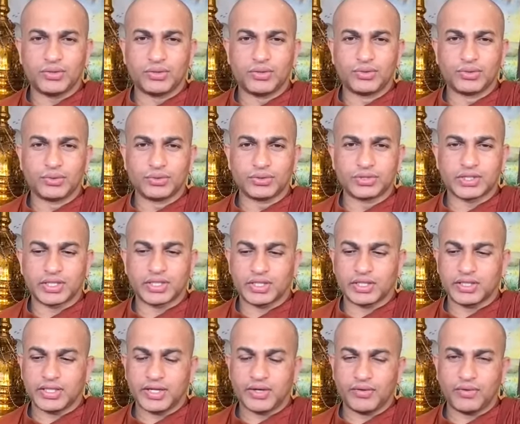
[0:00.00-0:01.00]

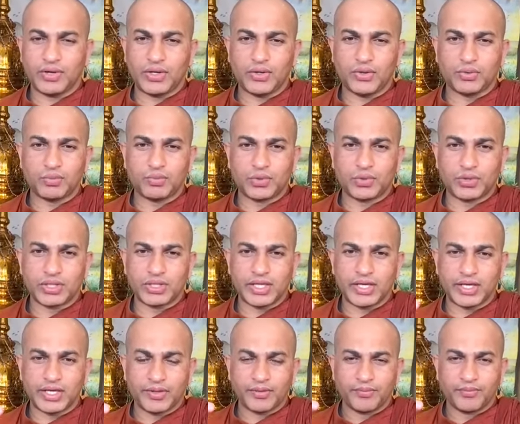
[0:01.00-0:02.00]
juicer, then when you put
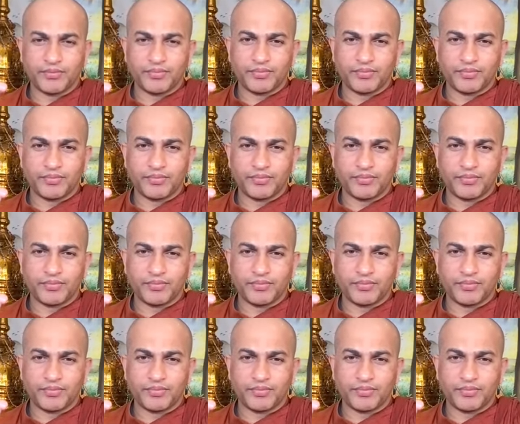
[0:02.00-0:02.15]
the,